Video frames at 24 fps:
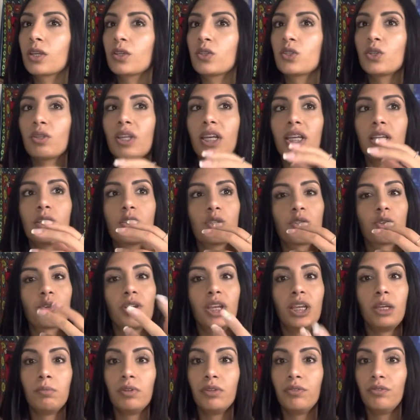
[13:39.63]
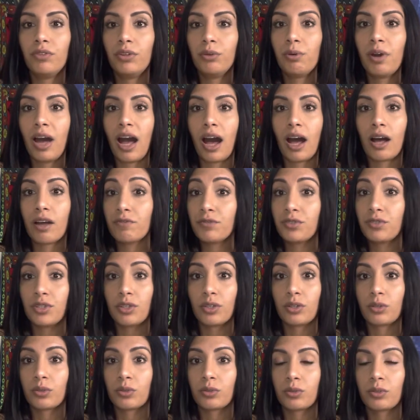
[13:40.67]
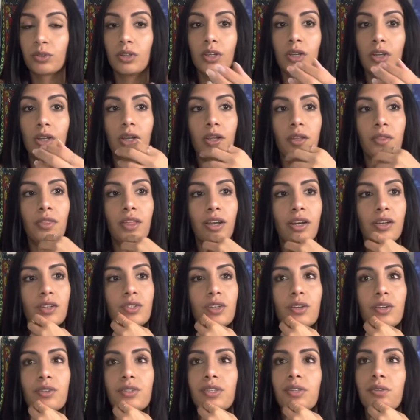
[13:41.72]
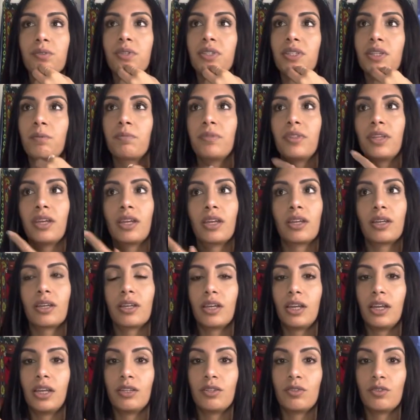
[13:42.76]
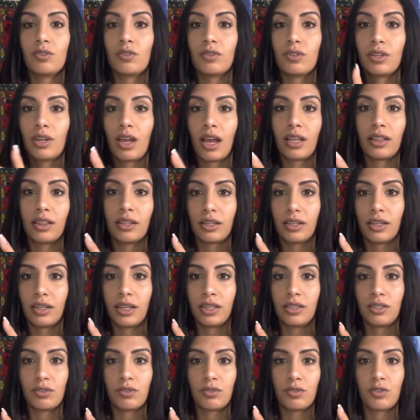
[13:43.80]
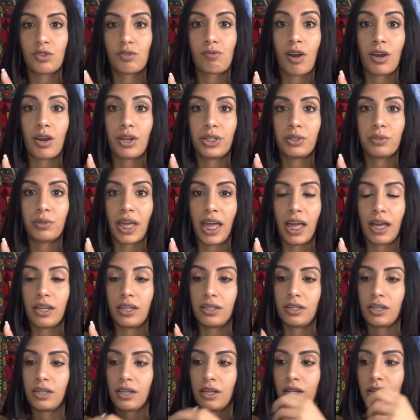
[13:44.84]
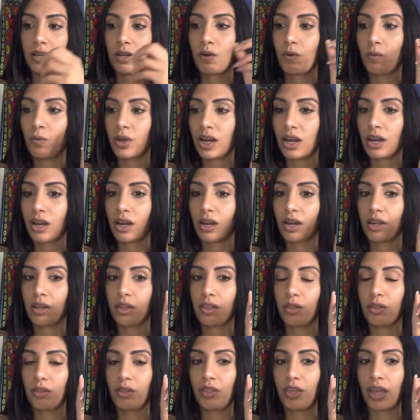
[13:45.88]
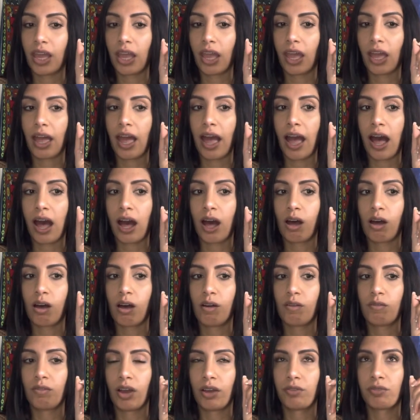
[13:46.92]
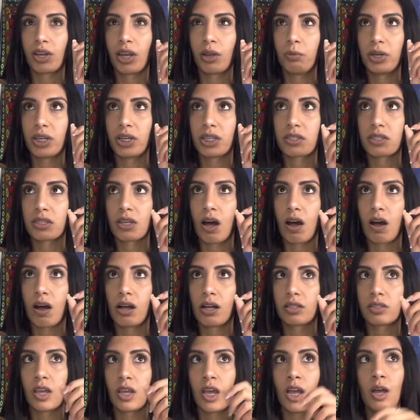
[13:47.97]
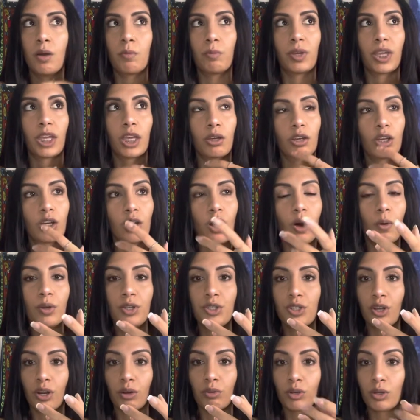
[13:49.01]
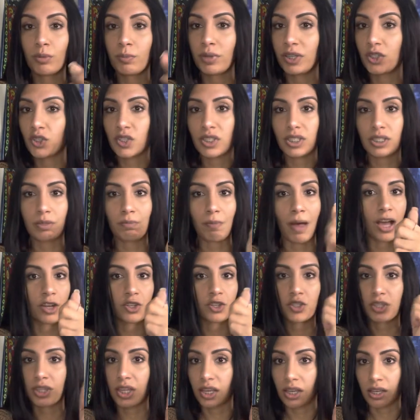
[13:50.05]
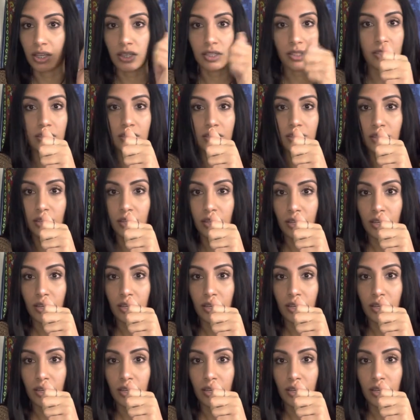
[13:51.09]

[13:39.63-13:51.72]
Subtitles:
like scream if you have to. There is also something in Toronto, Canada, where they have, I forget what it's called, but you can go into a room and just smash things